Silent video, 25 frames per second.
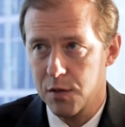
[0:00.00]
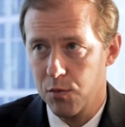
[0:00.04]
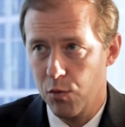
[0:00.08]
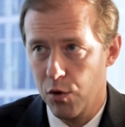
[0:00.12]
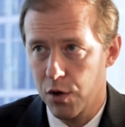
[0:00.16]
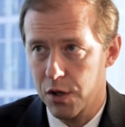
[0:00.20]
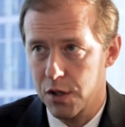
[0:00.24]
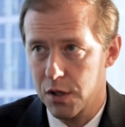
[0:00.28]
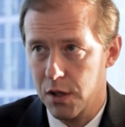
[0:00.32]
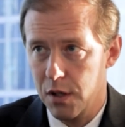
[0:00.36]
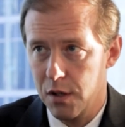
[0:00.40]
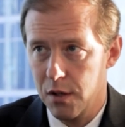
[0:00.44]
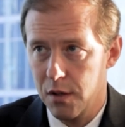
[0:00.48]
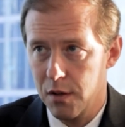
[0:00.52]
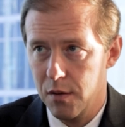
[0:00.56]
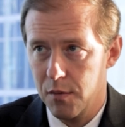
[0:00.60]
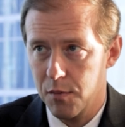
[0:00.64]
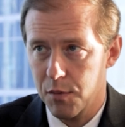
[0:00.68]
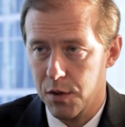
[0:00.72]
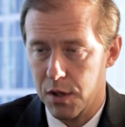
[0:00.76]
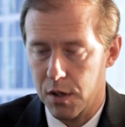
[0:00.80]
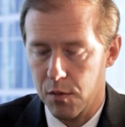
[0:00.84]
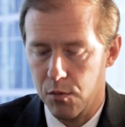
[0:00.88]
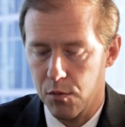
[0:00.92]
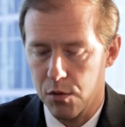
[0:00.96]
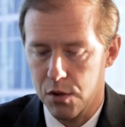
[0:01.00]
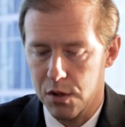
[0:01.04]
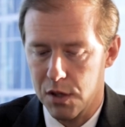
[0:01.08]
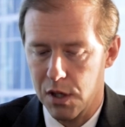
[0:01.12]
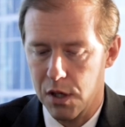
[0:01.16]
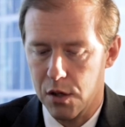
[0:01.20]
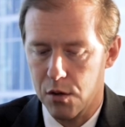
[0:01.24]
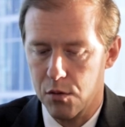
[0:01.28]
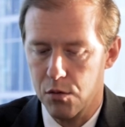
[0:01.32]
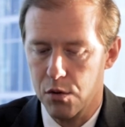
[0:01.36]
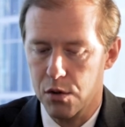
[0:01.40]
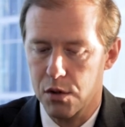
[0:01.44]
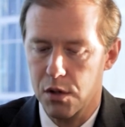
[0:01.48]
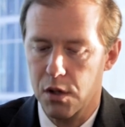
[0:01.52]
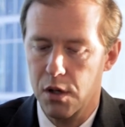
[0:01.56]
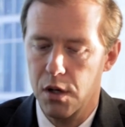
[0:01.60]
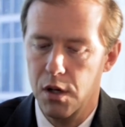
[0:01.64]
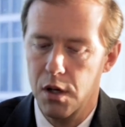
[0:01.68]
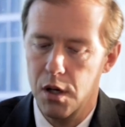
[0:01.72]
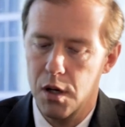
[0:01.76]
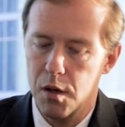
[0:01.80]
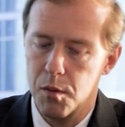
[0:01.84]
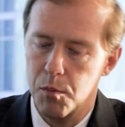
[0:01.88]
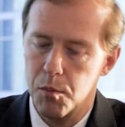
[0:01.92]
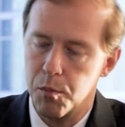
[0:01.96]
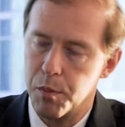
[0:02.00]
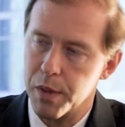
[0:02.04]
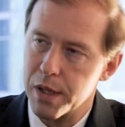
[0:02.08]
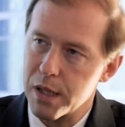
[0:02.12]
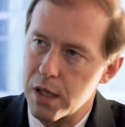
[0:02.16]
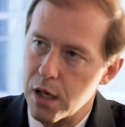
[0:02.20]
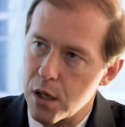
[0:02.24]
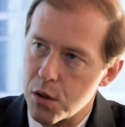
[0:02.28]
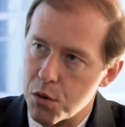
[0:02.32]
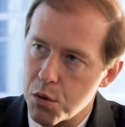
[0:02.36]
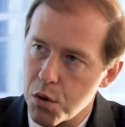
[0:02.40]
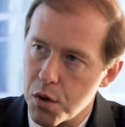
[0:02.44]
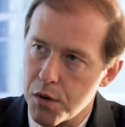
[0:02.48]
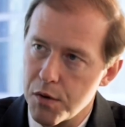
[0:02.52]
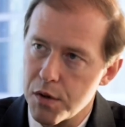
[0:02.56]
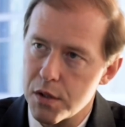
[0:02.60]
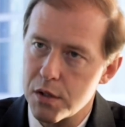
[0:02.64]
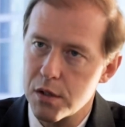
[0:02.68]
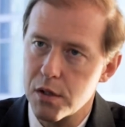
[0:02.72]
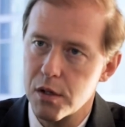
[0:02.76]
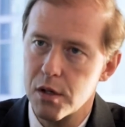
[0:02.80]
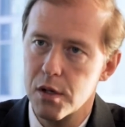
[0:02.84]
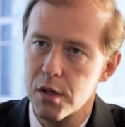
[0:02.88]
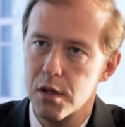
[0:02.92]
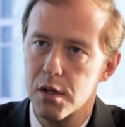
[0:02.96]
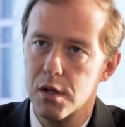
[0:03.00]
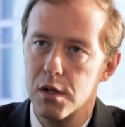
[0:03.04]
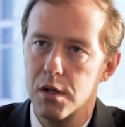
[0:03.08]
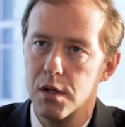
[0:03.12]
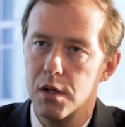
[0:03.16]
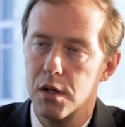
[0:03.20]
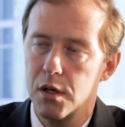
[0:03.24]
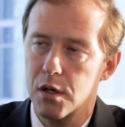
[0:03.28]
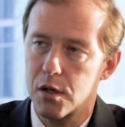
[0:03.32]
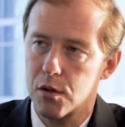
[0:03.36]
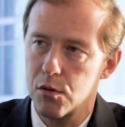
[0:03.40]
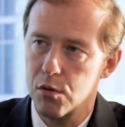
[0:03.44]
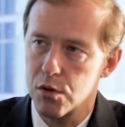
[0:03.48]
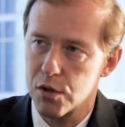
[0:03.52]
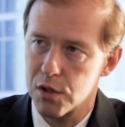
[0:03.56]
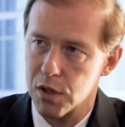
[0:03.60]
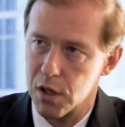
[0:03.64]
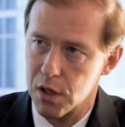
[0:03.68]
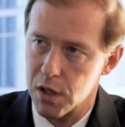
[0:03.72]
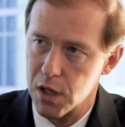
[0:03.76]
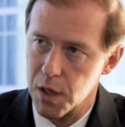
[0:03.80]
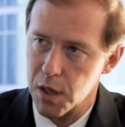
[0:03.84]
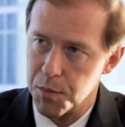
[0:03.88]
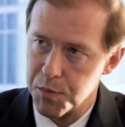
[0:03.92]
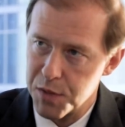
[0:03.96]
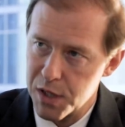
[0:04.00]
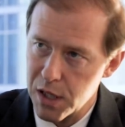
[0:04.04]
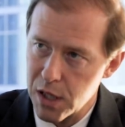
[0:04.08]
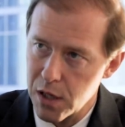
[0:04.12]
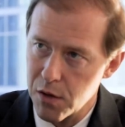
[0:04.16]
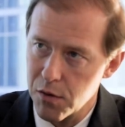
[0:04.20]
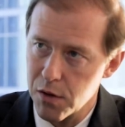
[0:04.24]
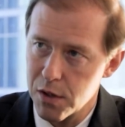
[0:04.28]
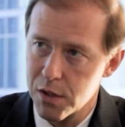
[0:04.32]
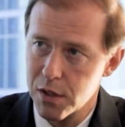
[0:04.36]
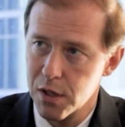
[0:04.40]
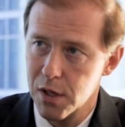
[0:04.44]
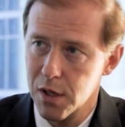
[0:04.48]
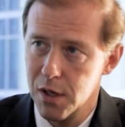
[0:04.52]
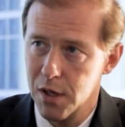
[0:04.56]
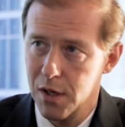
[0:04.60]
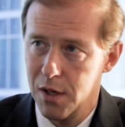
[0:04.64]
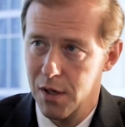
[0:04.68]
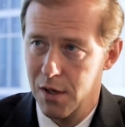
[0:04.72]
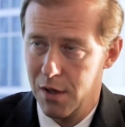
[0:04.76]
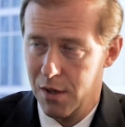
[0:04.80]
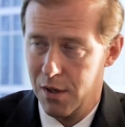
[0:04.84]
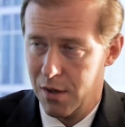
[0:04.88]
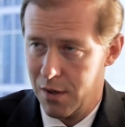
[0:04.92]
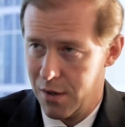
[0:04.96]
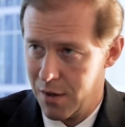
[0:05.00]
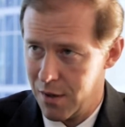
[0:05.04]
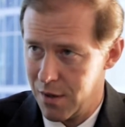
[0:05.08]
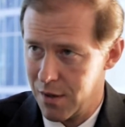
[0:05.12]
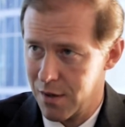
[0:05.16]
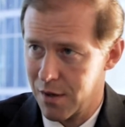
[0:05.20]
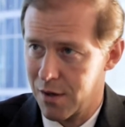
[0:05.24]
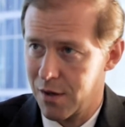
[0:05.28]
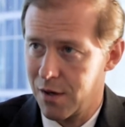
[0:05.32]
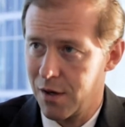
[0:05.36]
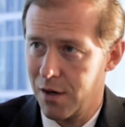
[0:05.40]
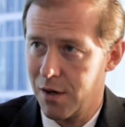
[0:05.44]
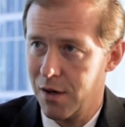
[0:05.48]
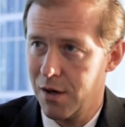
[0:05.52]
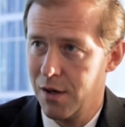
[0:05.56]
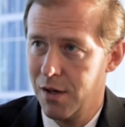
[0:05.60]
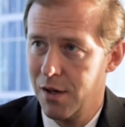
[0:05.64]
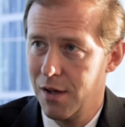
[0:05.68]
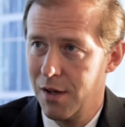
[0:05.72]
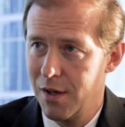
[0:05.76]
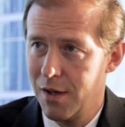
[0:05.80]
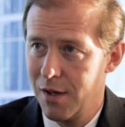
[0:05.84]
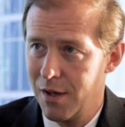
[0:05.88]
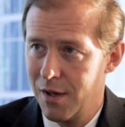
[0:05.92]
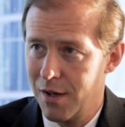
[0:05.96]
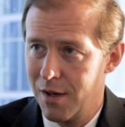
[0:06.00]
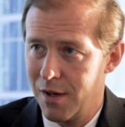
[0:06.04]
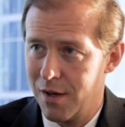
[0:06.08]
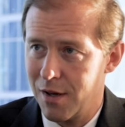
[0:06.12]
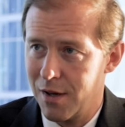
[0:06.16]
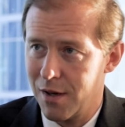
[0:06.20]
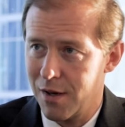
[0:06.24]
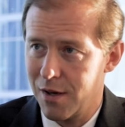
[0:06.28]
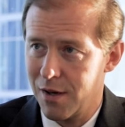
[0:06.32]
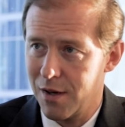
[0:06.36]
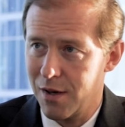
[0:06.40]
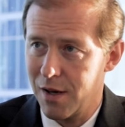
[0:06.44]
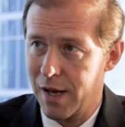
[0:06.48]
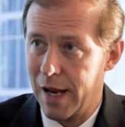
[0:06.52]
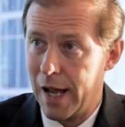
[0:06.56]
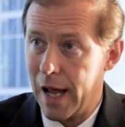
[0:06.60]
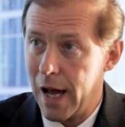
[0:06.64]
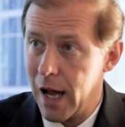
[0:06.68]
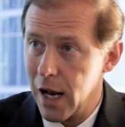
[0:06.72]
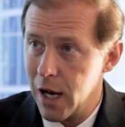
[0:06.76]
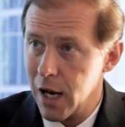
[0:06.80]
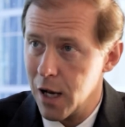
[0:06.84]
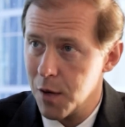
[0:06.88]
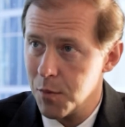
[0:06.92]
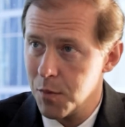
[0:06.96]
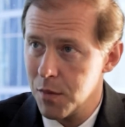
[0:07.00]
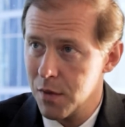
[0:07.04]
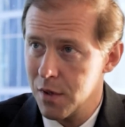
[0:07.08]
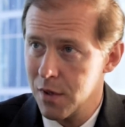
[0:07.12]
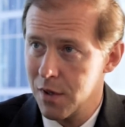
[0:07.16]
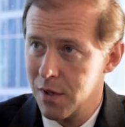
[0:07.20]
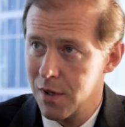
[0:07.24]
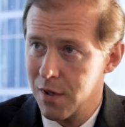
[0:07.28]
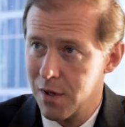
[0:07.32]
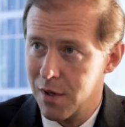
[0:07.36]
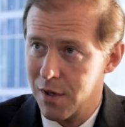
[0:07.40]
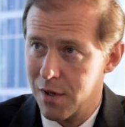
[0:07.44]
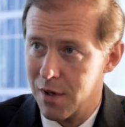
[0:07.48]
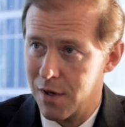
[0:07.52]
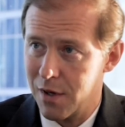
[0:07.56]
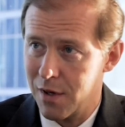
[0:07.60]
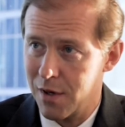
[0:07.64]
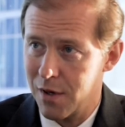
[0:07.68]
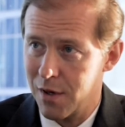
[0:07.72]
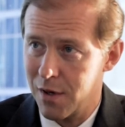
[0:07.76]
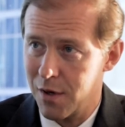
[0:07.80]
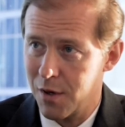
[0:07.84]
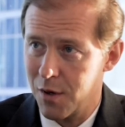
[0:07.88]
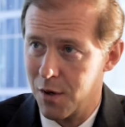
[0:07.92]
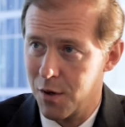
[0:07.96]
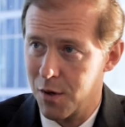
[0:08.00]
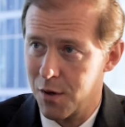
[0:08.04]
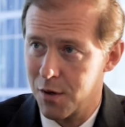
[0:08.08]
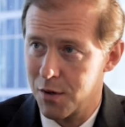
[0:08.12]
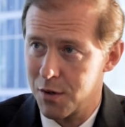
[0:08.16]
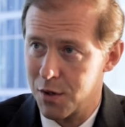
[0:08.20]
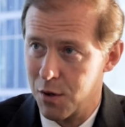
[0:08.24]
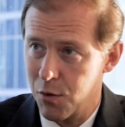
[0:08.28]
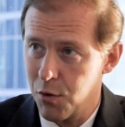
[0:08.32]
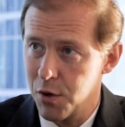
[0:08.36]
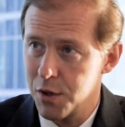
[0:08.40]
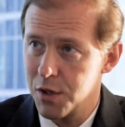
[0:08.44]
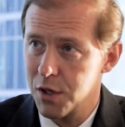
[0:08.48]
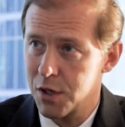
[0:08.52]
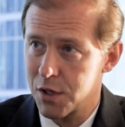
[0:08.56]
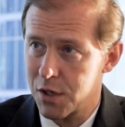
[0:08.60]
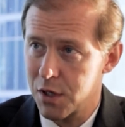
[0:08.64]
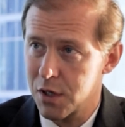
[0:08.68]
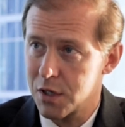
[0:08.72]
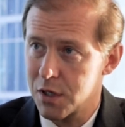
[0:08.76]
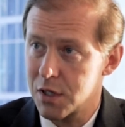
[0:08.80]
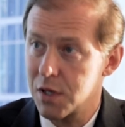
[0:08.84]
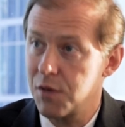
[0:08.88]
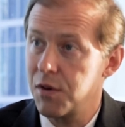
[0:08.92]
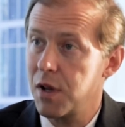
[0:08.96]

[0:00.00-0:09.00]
That doesn't sound like a feasible task. But if we stretch it to the 3 to 4 years, that can be done. Well, we need to educate them.